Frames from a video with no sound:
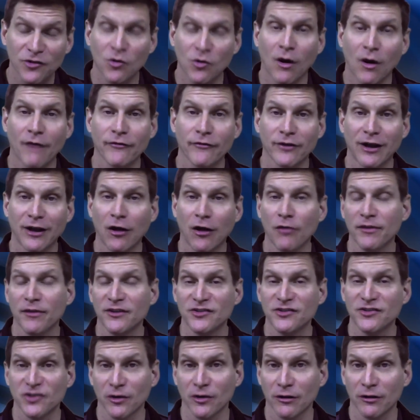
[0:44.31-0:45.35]
who offer health
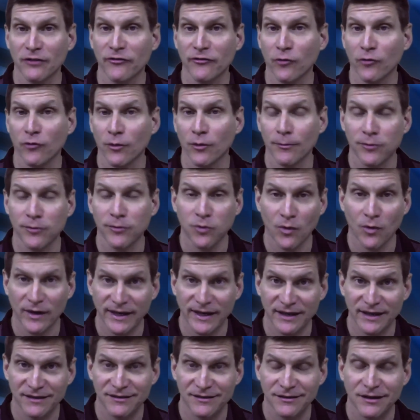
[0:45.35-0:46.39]
insurance for
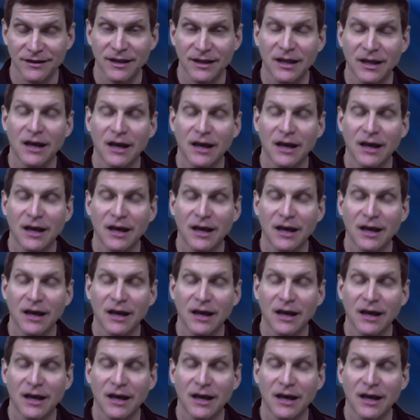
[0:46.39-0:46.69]
employees.